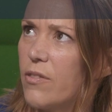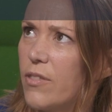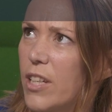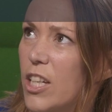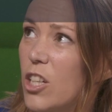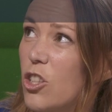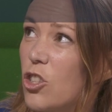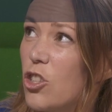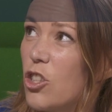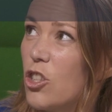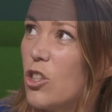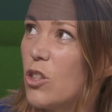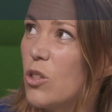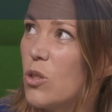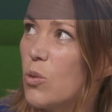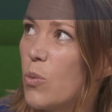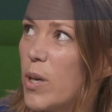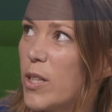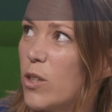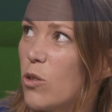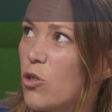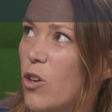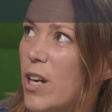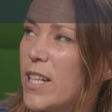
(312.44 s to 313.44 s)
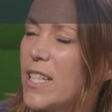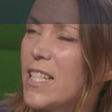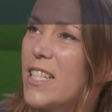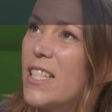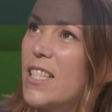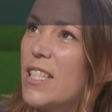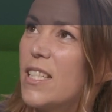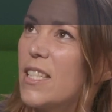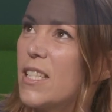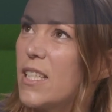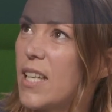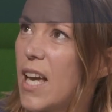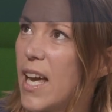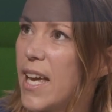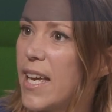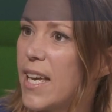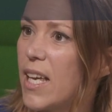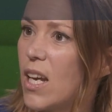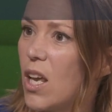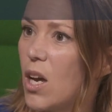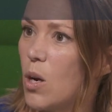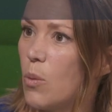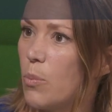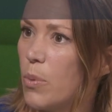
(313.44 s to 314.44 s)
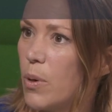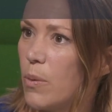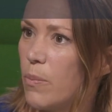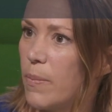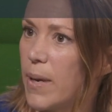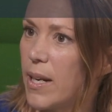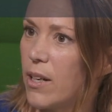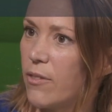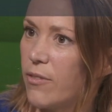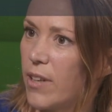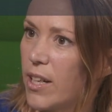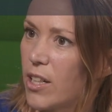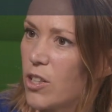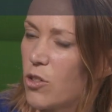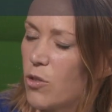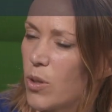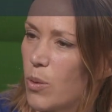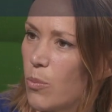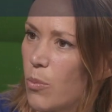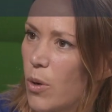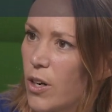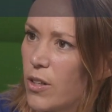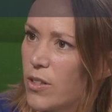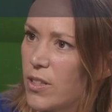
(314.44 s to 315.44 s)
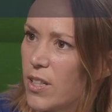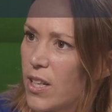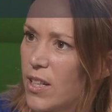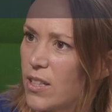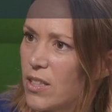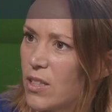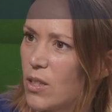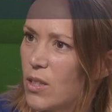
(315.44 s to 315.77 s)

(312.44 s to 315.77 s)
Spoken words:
of issues when you're trying to scale up a manufacturing process